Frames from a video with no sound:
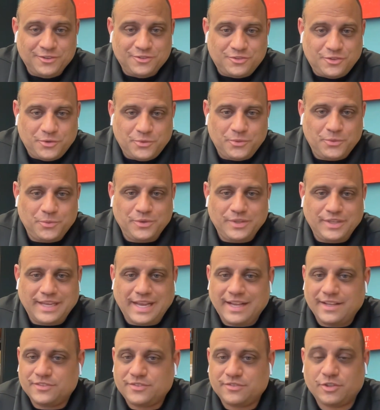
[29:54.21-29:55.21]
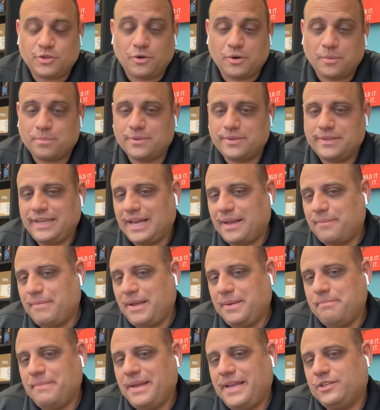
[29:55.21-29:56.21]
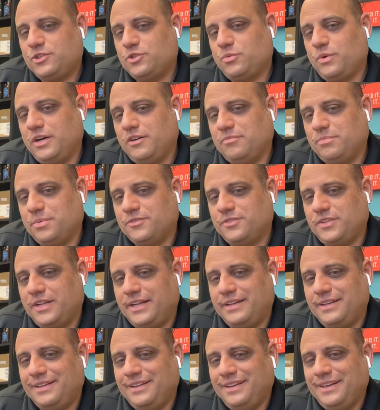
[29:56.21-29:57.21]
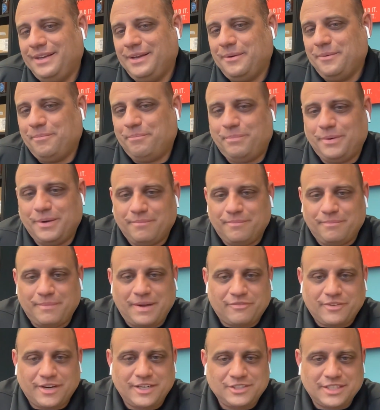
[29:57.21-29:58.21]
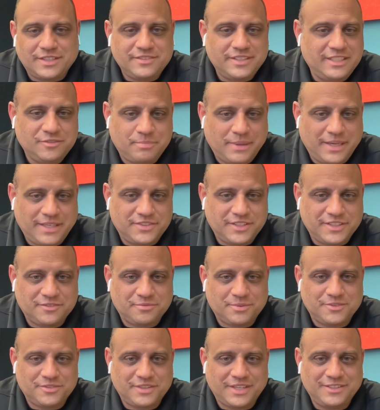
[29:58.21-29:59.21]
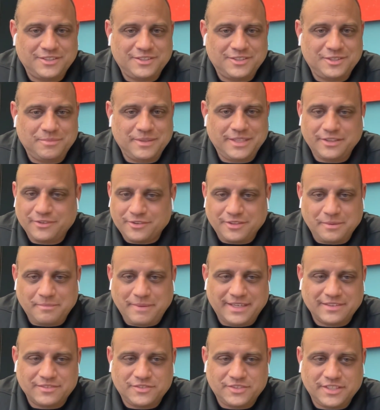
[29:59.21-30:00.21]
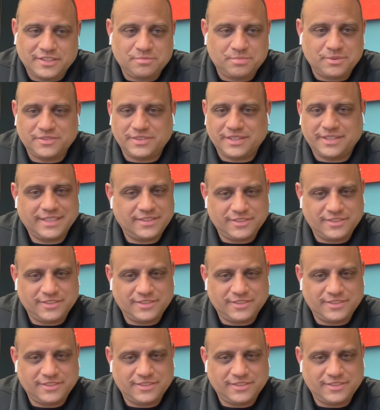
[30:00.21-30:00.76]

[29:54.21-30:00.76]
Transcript: So yes, corporately, I may make twelve percent, but my franchisees pay six percent to me. They're only making six percent.